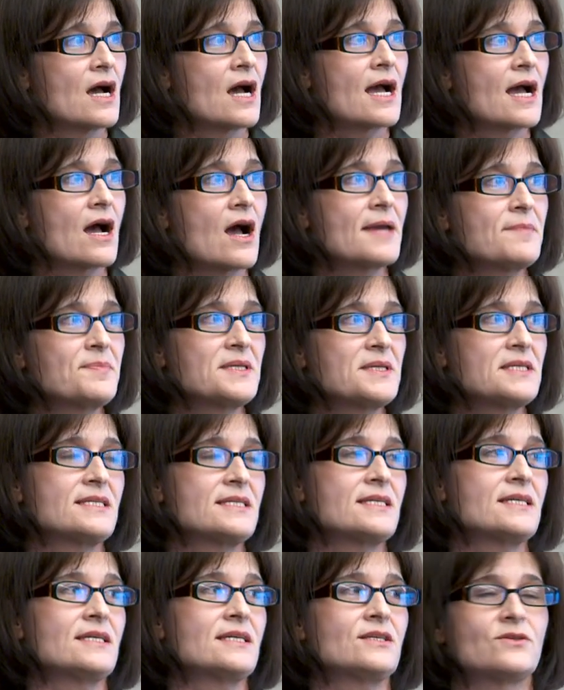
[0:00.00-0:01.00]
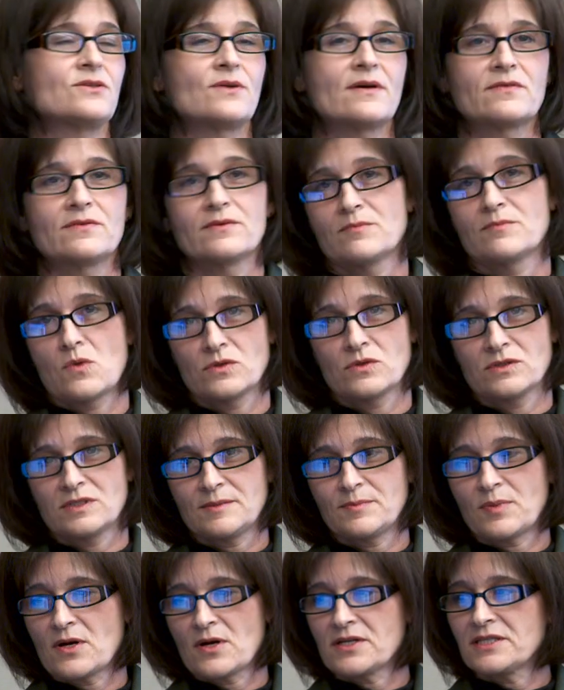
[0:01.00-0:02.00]
IPD, you have a
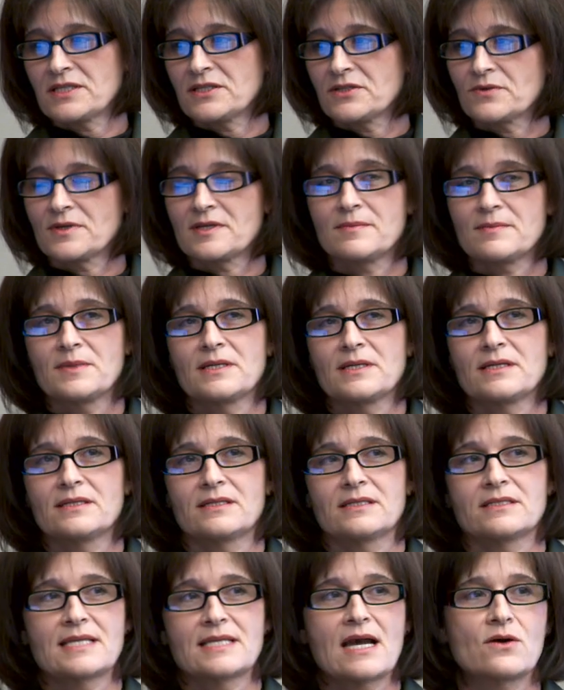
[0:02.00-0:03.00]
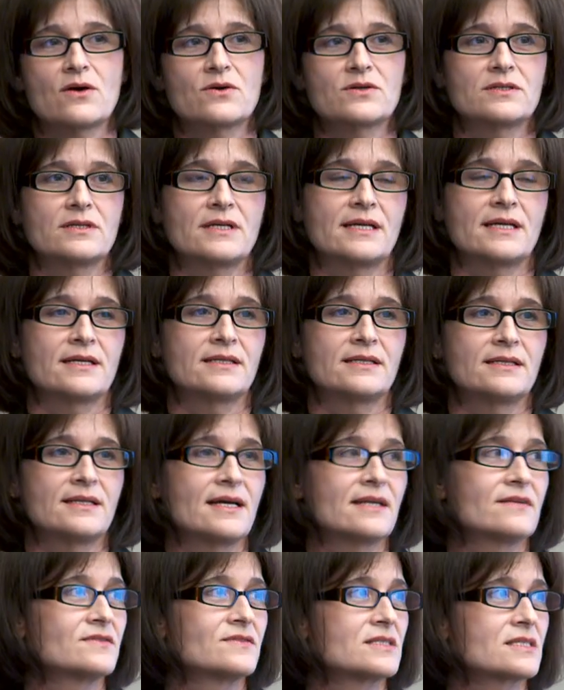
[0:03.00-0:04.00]
multi-party agreement, as Howard and
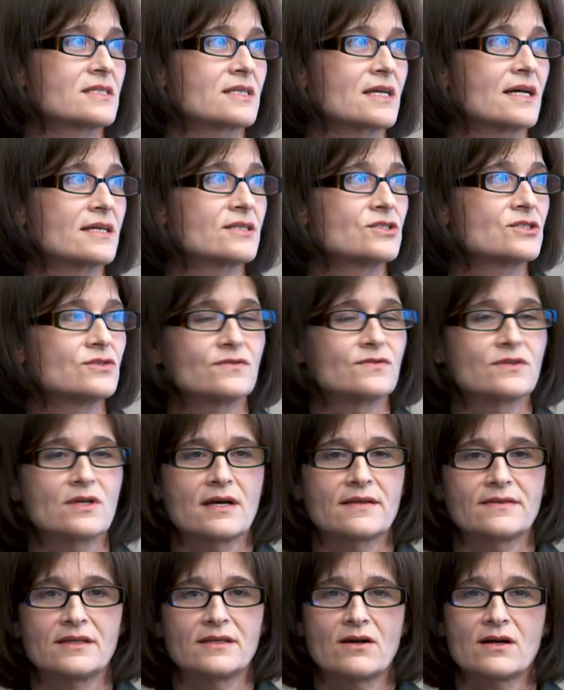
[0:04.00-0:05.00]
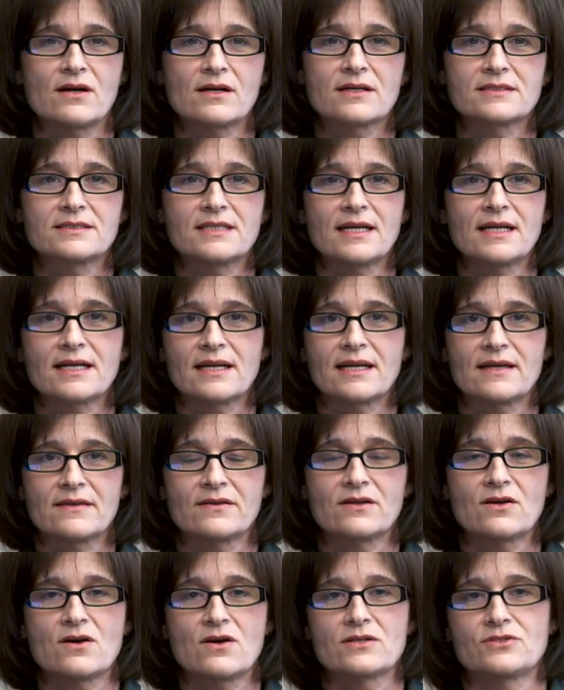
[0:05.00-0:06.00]
Annette have discussed. You've got the architect and
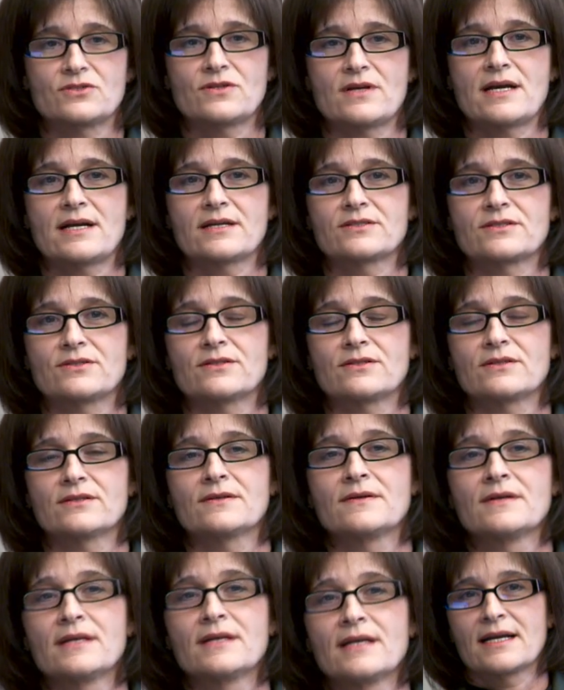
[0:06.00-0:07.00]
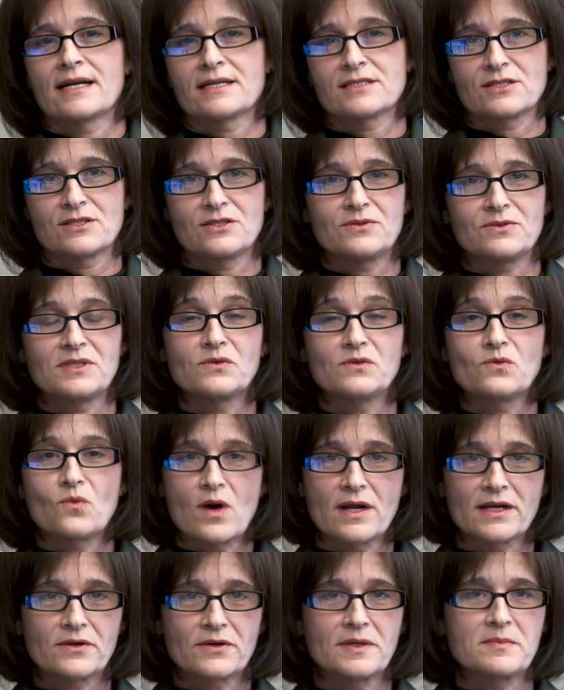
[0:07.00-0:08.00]
the contractor executing
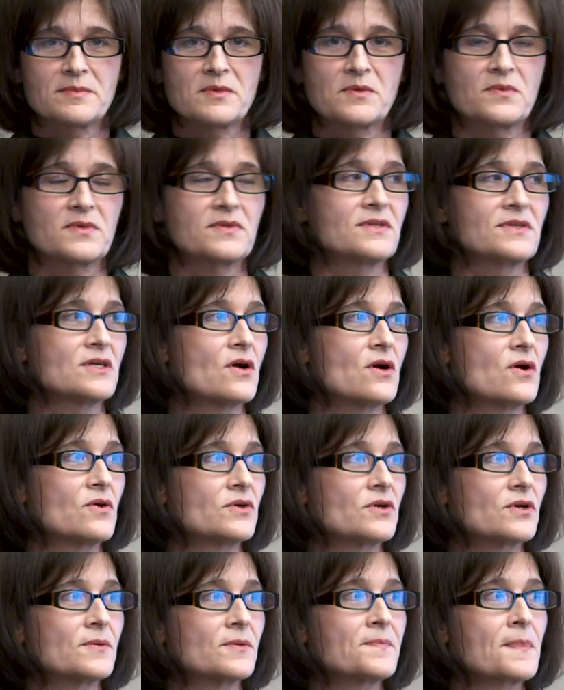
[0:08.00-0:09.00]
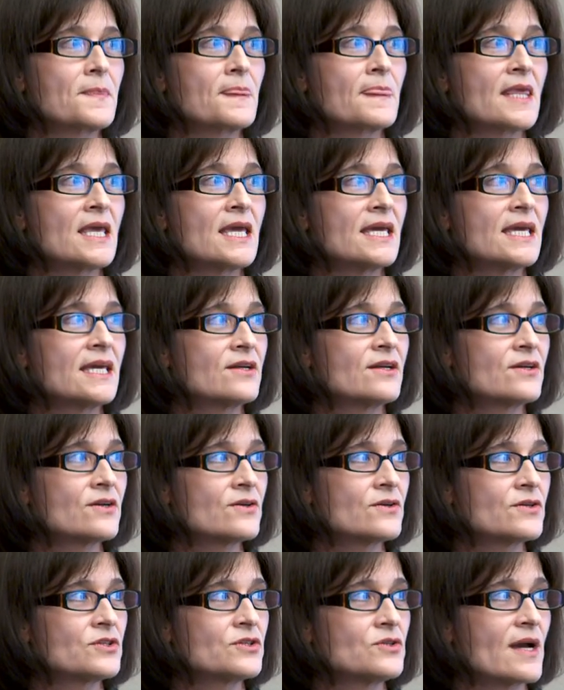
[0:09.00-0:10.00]
one agreement with the owner.
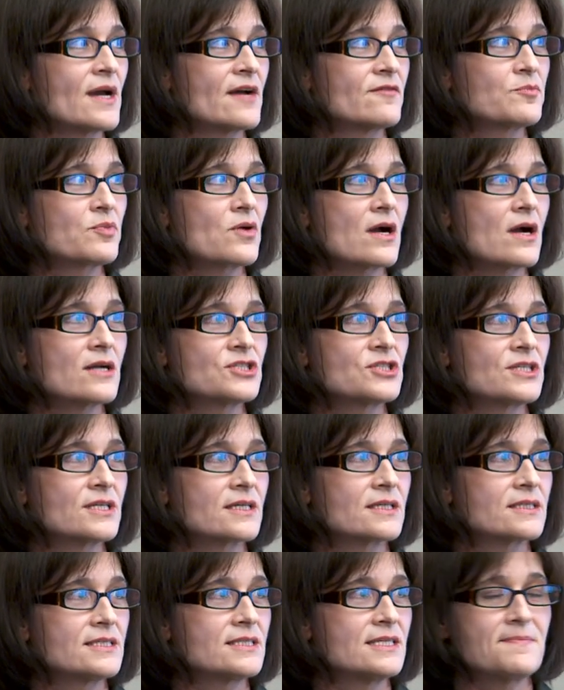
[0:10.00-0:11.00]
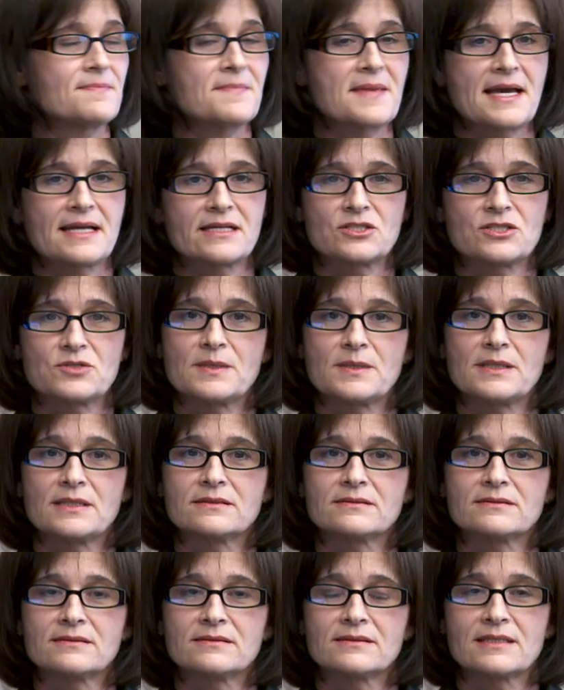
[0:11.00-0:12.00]
Here you have project team
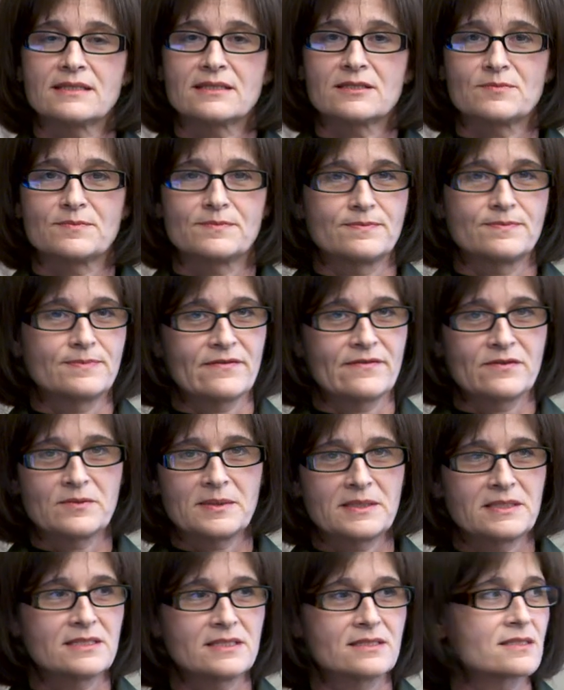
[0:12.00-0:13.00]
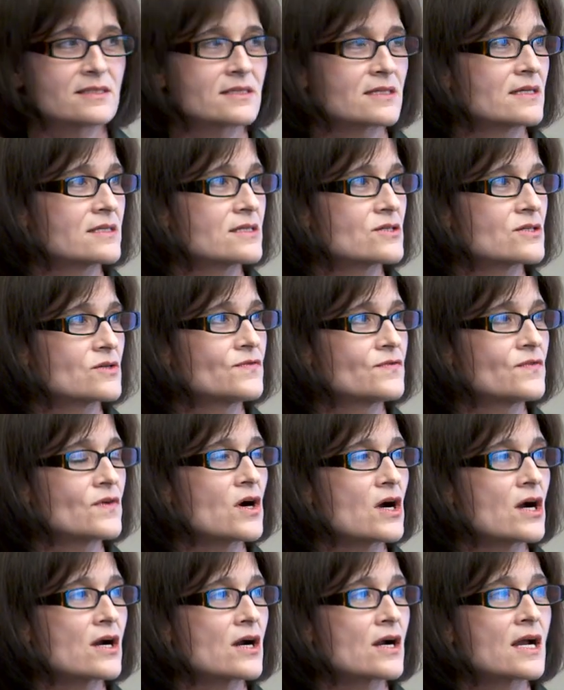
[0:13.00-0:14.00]
management, as everybody's discussed so
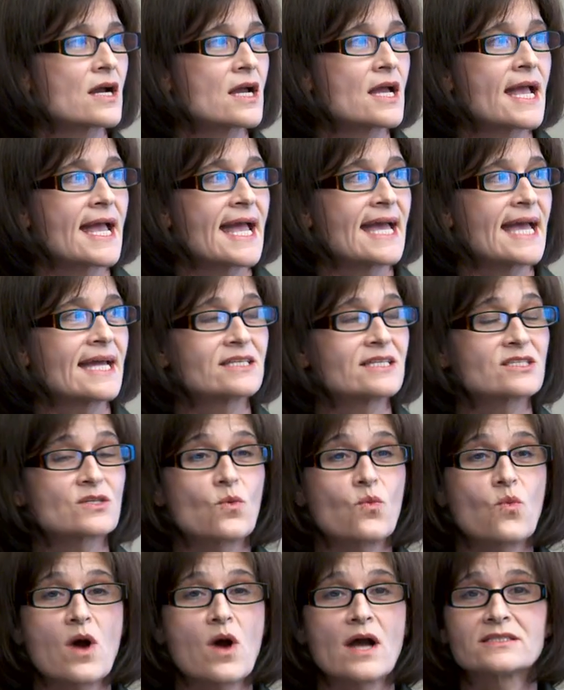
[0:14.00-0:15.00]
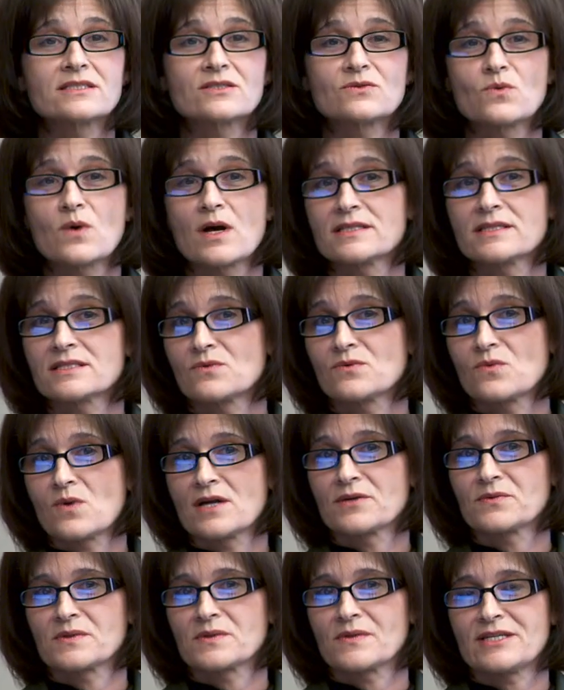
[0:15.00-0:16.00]
far, and it's a
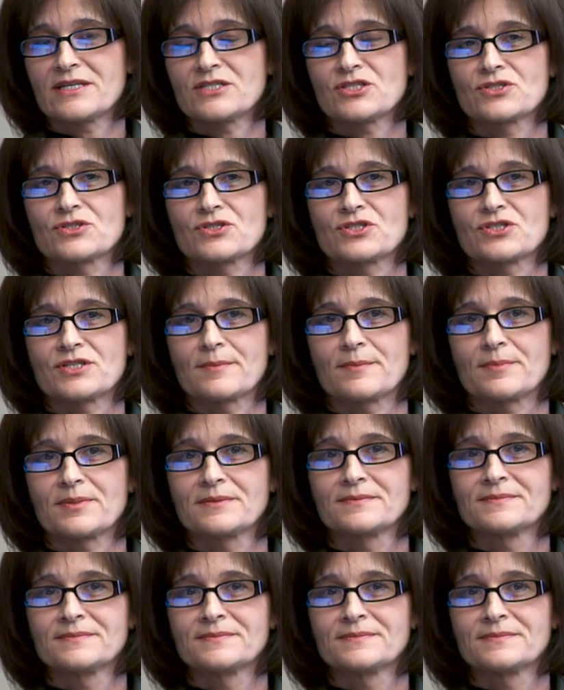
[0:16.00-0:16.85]
one-to-one-to-one relationship.